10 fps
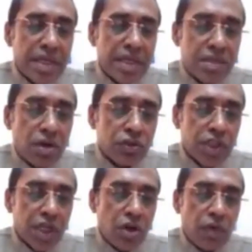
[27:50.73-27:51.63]
He is
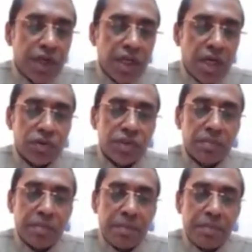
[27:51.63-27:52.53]
also the governing
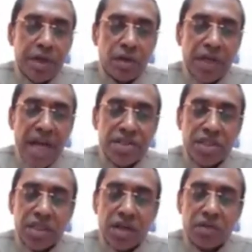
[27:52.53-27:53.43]
council member of
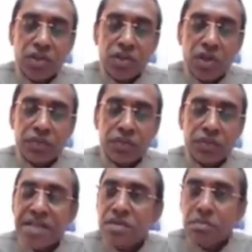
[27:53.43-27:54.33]
National Council
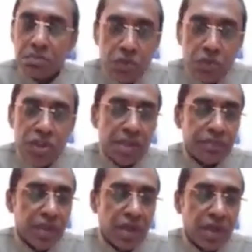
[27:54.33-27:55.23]
of Science
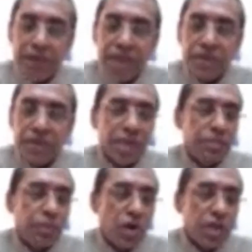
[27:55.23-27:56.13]
Museum, a very,
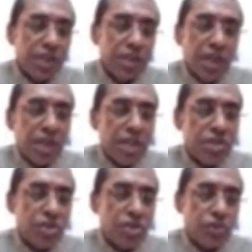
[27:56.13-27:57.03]
very important
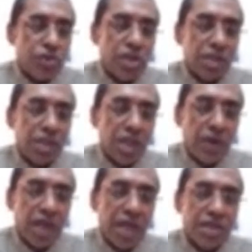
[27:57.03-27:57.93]

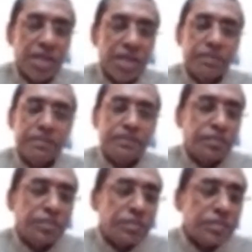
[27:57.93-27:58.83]
institution in our country.